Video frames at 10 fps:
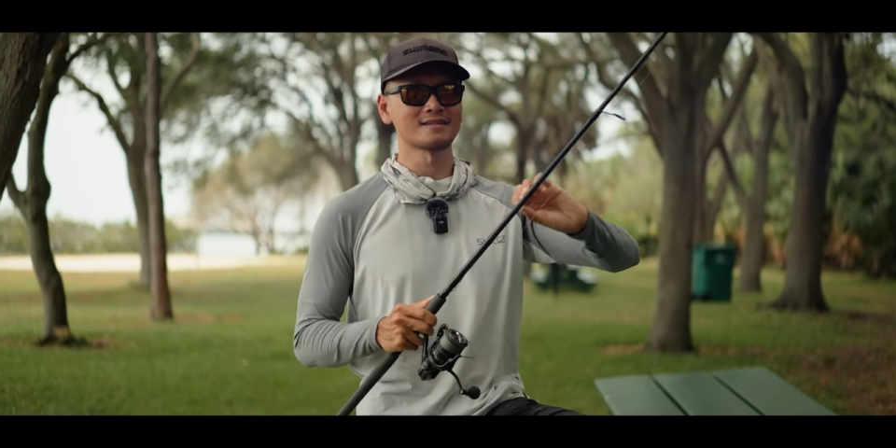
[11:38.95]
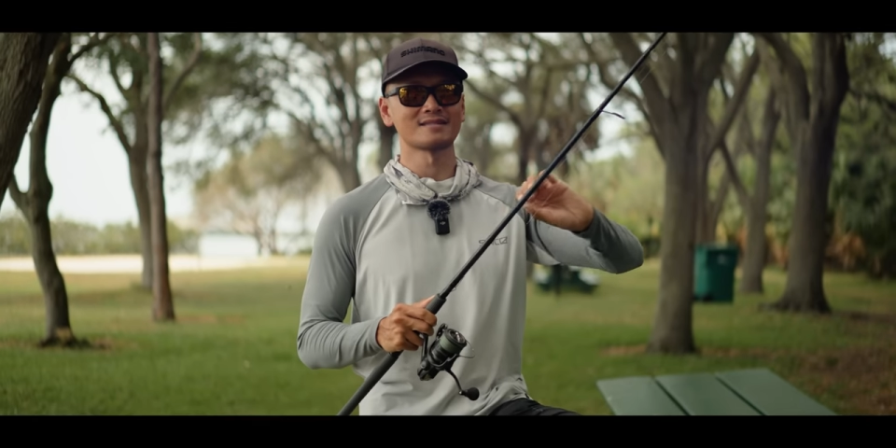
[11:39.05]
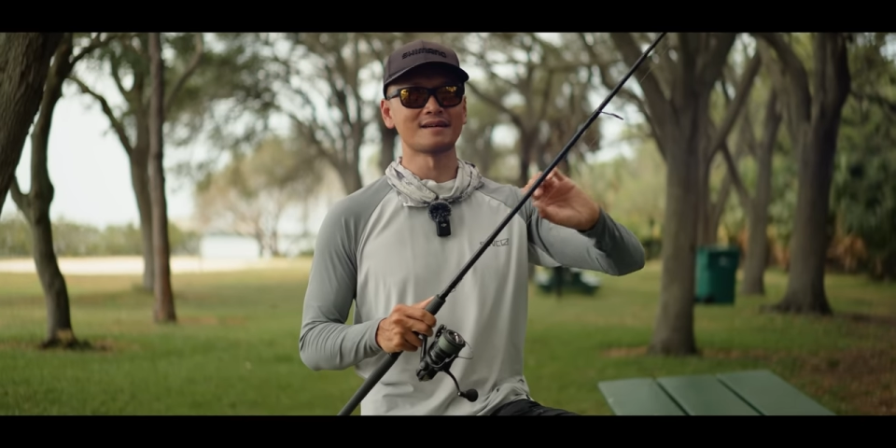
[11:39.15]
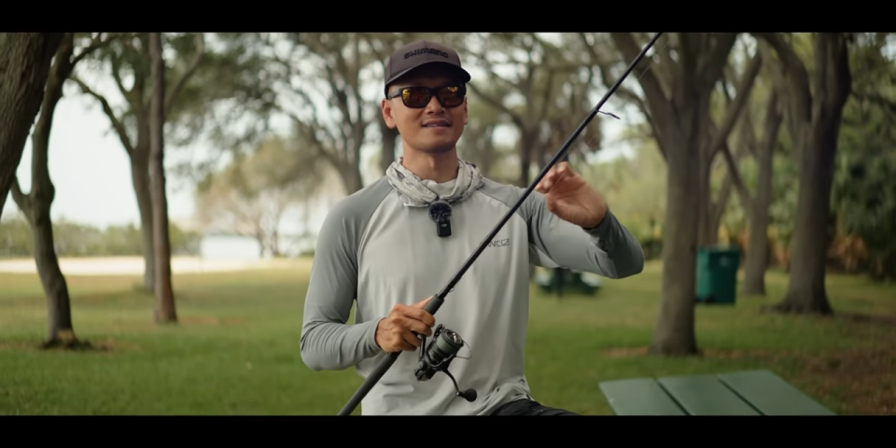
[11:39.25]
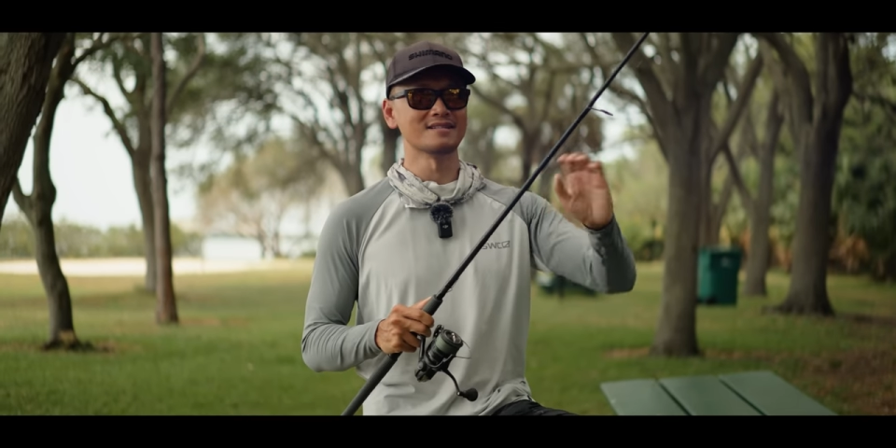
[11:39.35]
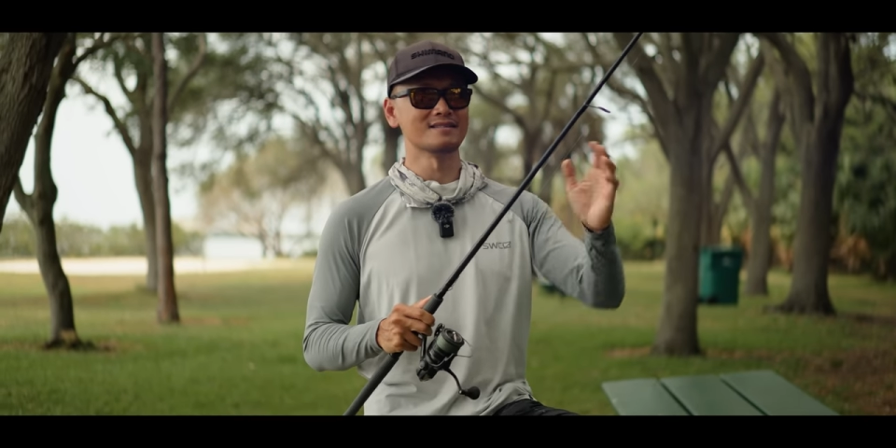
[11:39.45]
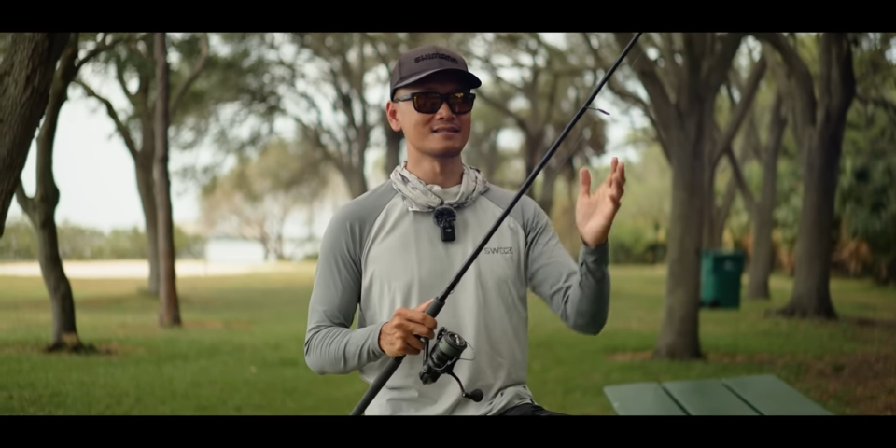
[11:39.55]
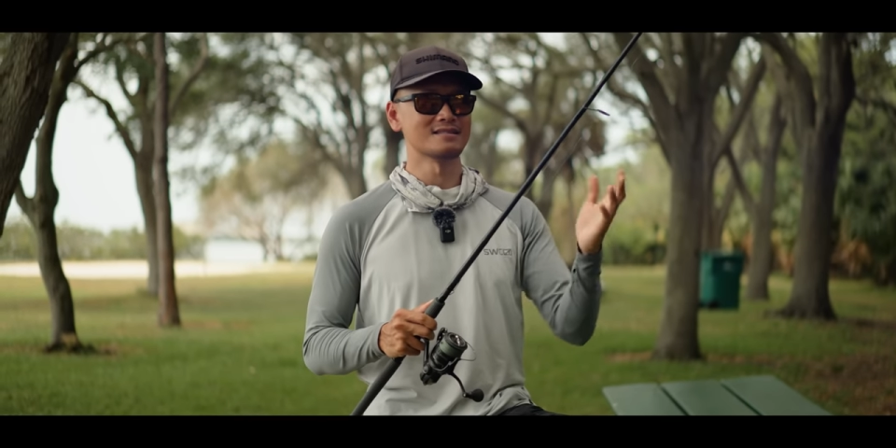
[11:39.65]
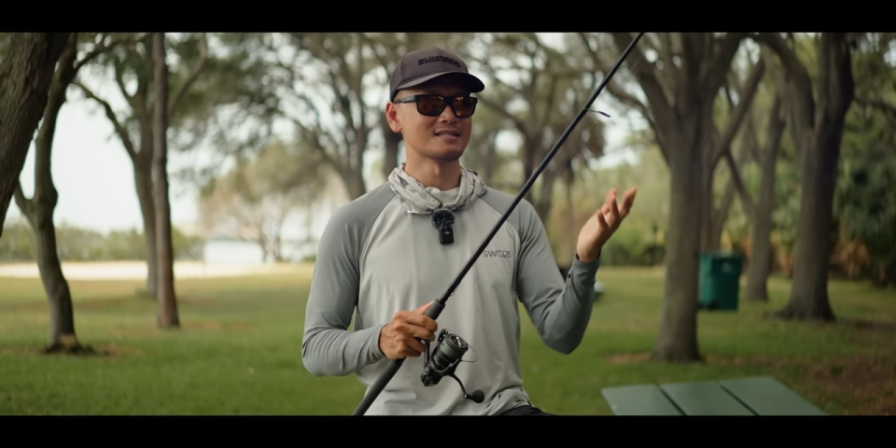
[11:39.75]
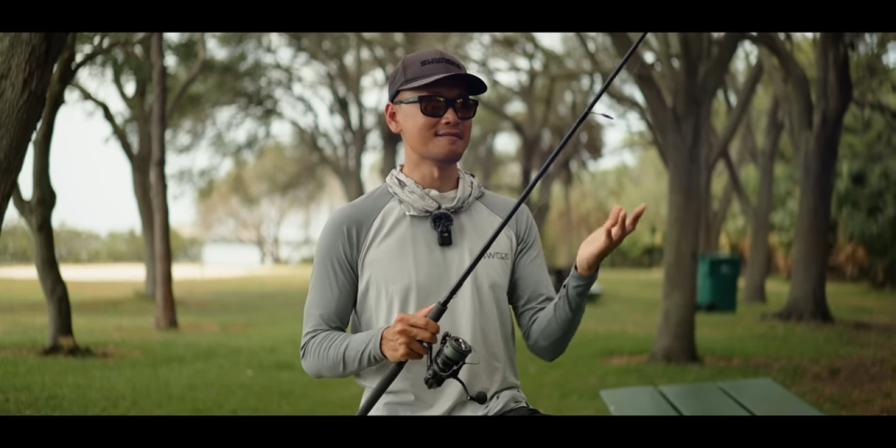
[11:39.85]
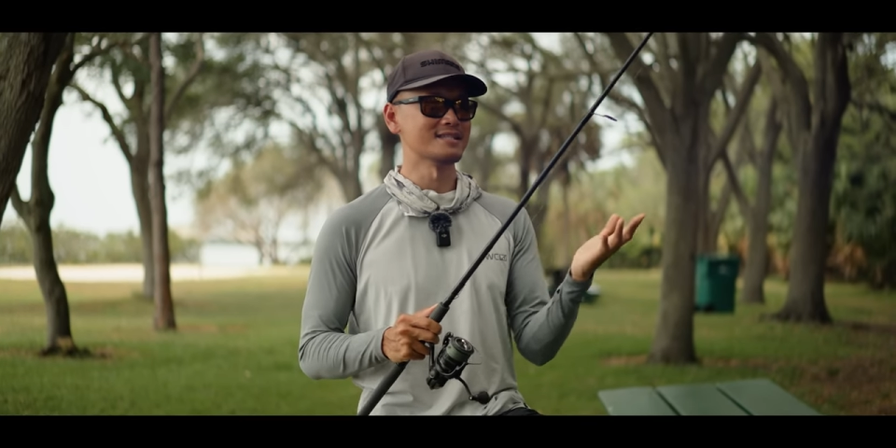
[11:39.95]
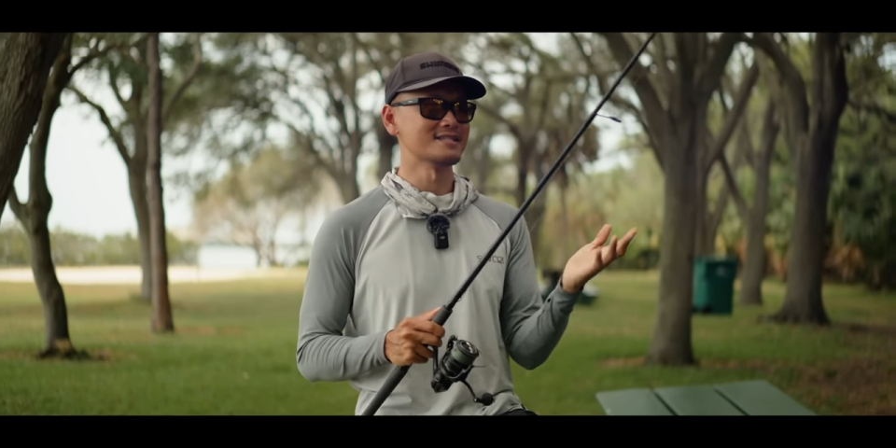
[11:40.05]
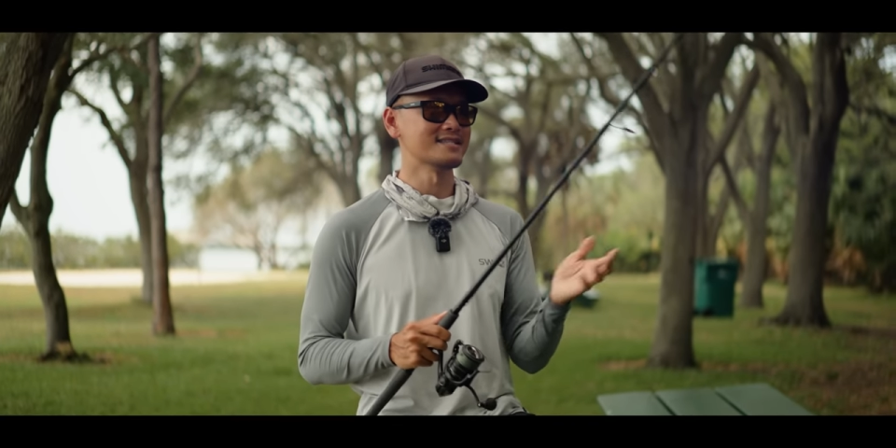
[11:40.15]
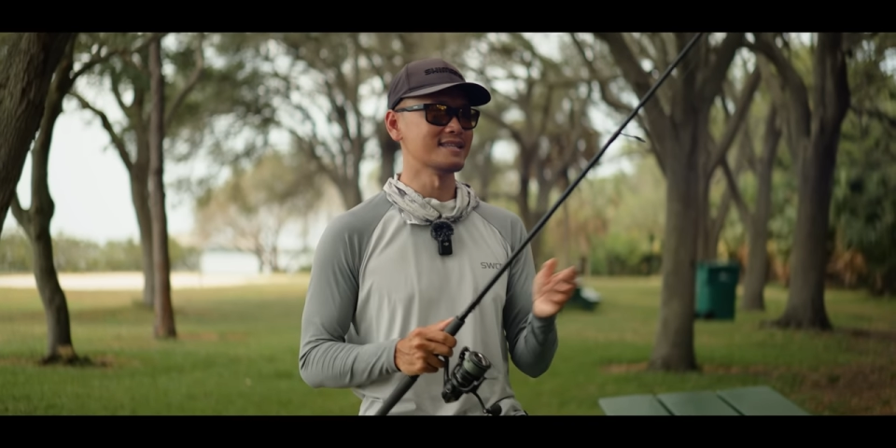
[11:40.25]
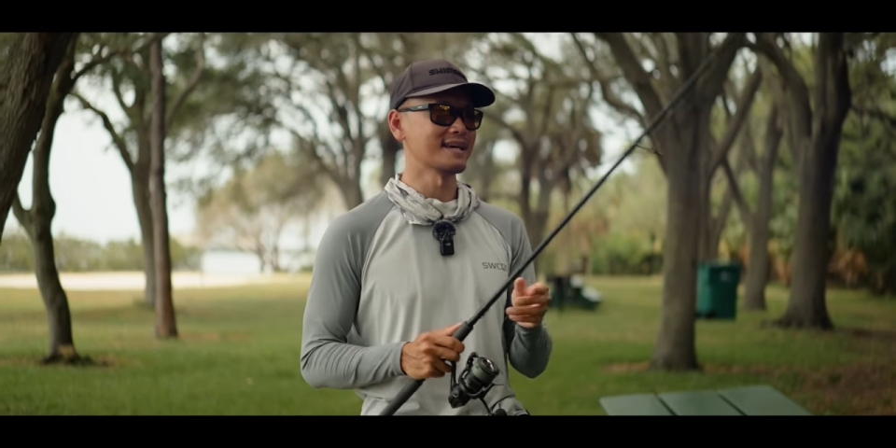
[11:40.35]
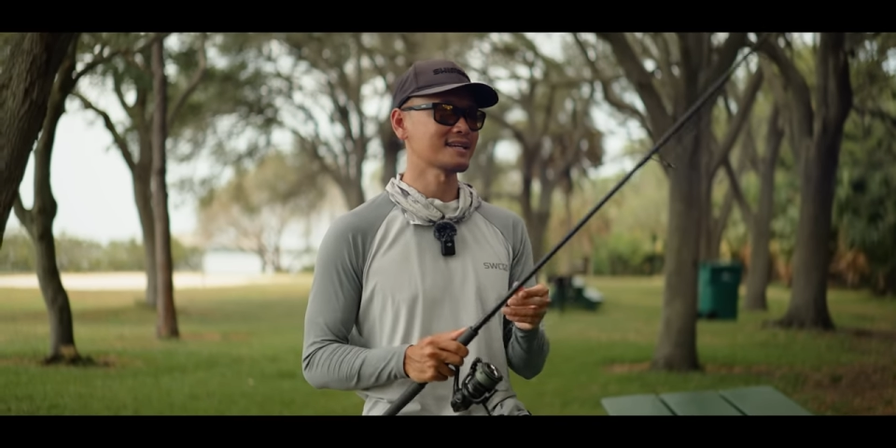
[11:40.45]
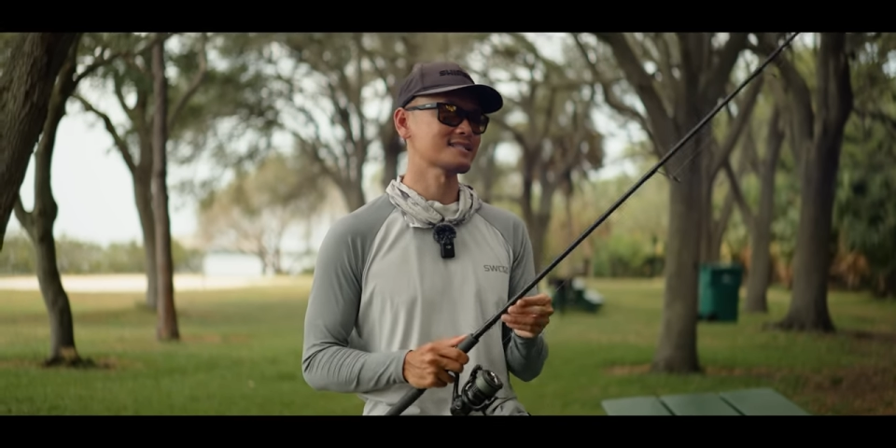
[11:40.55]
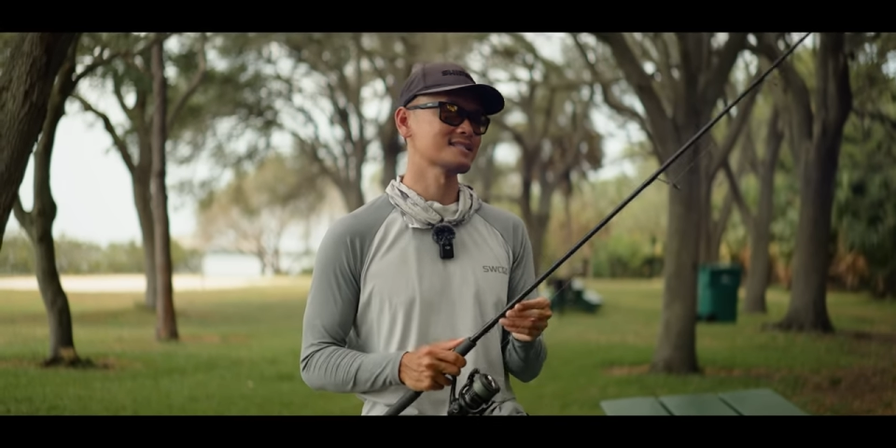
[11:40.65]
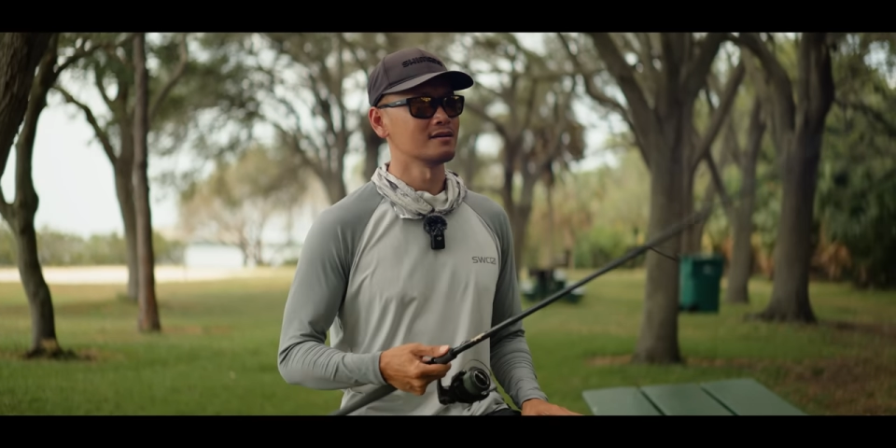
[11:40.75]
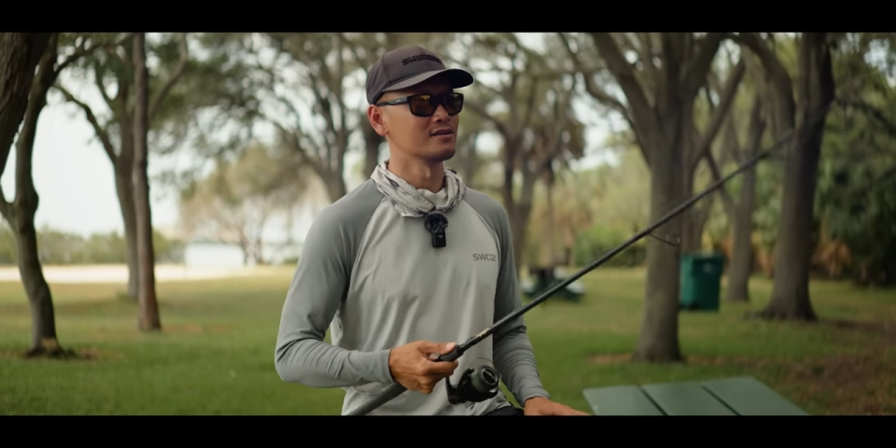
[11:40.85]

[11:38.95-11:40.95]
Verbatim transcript: 7'6".